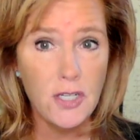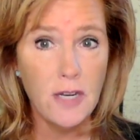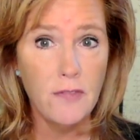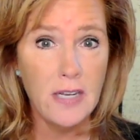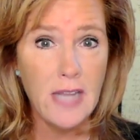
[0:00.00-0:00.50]

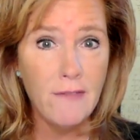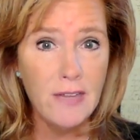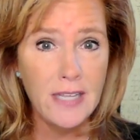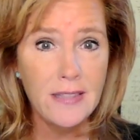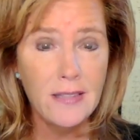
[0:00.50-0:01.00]
If you haven't
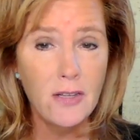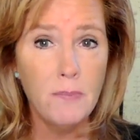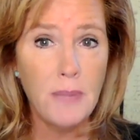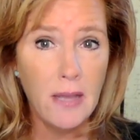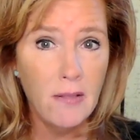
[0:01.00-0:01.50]
hit the little
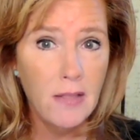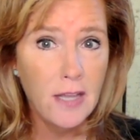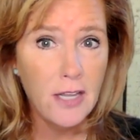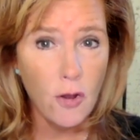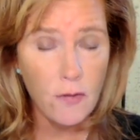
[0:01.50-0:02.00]
bell
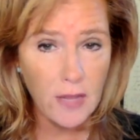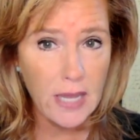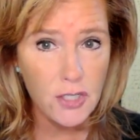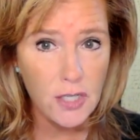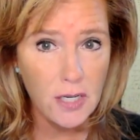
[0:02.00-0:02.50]

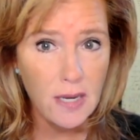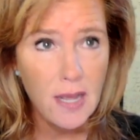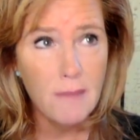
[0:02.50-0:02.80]
notification,